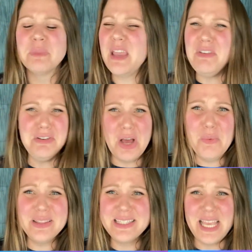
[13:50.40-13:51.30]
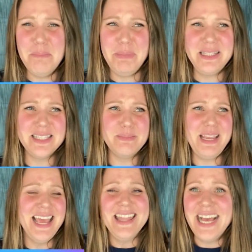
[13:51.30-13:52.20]
If you don't want the same beads as
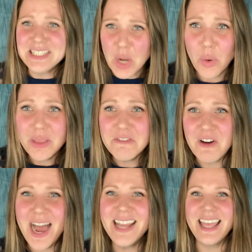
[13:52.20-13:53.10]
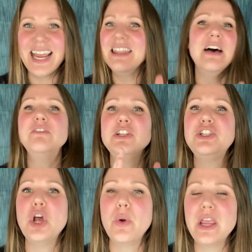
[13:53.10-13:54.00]
me, that's totally fine. Like, I love just
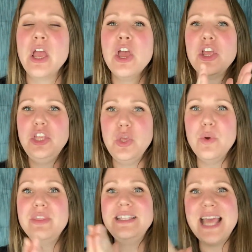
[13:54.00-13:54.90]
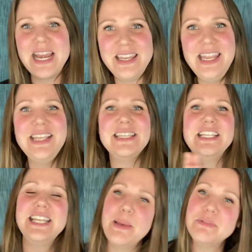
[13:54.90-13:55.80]
showing you the techniques
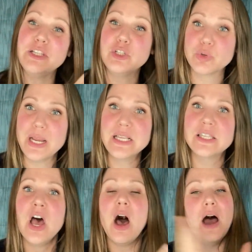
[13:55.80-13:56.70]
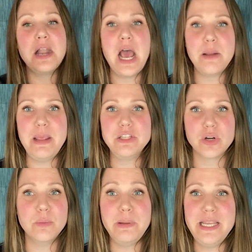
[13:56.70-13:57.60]
and tips and tricks on how to make
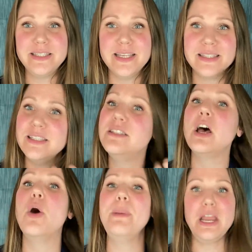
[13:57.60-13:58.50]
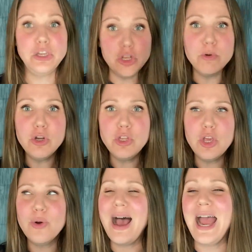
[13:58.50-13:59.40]
certain pieces. And so, man, you do
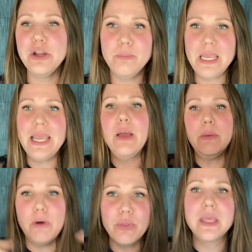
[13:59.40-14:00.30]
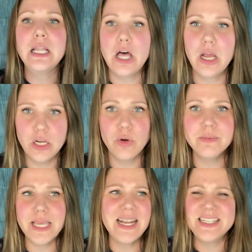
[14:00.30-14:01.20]
you, I do me, and we both get along. You know what
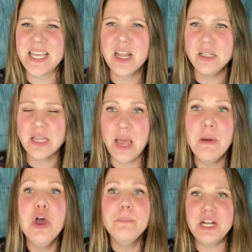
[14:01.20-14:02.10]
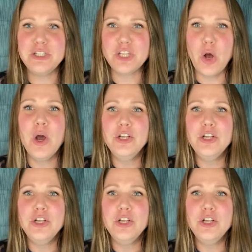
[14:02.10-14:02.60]
I'm saying? I say that all the time, but it's so